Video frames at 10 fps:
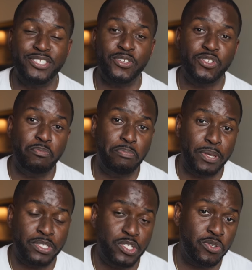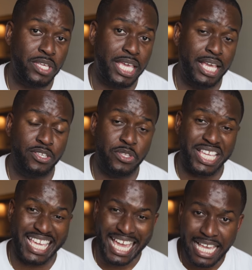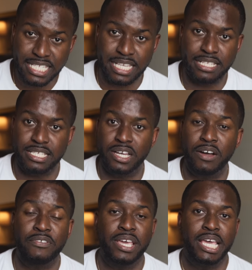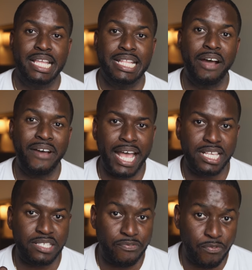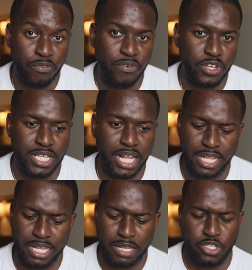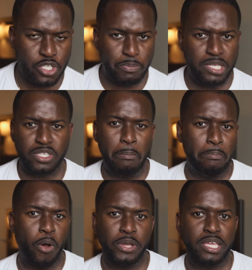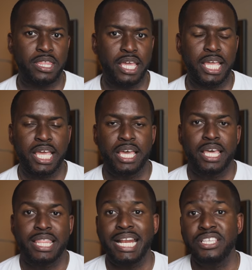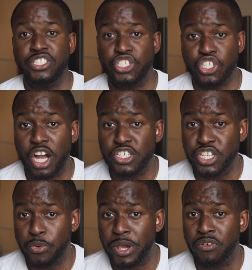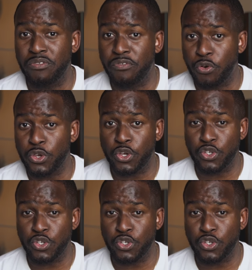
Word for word: it's also built into the case. So the case itself now has full functionality than just being some bulky thing. That is the charging cradle for your